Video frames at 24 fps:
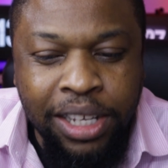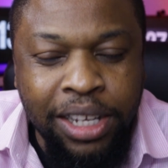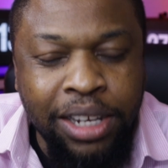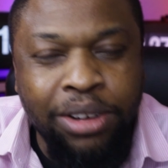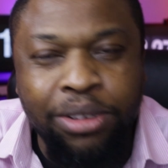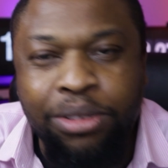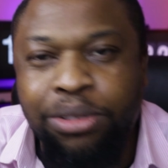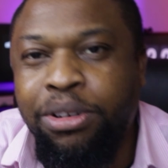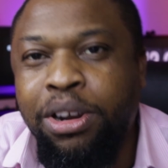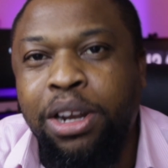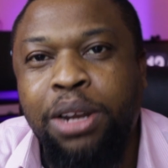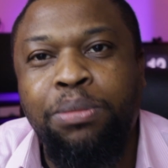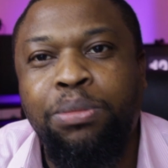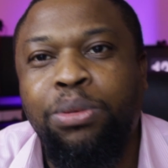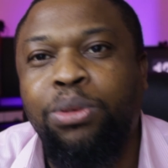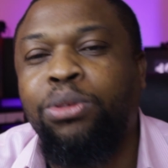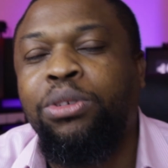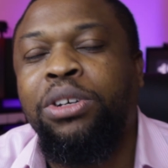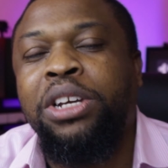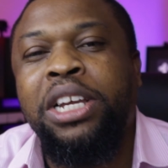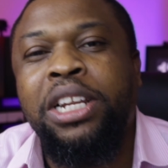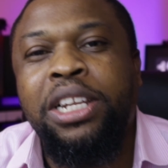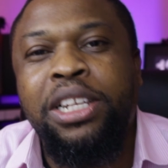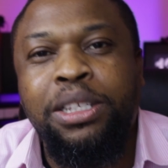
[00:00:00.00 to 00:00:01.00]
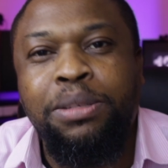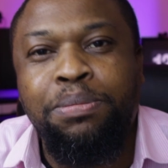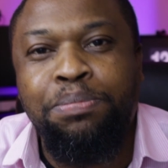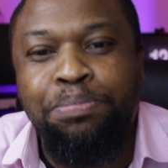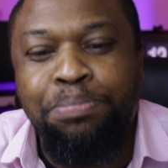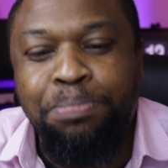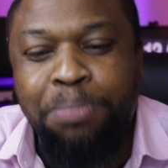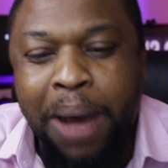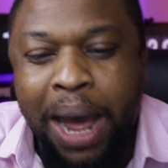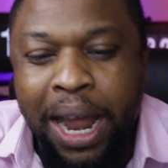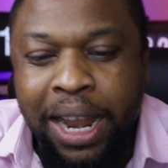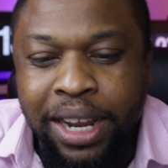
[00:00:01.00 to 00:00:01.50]
incredible. It is
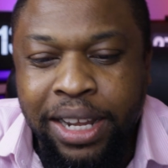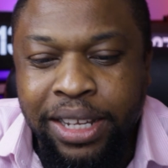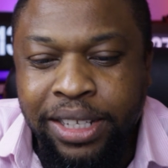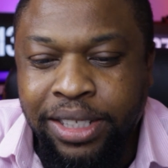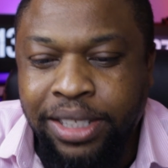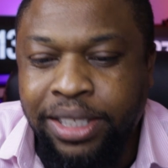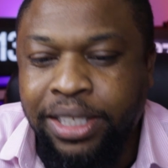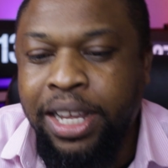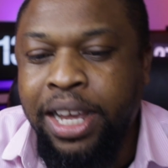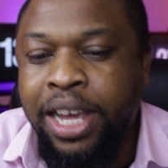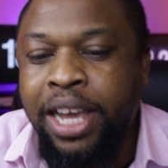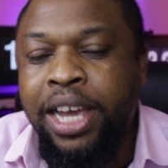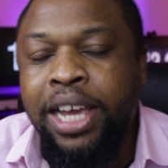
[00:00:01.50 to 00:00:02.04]
balanced.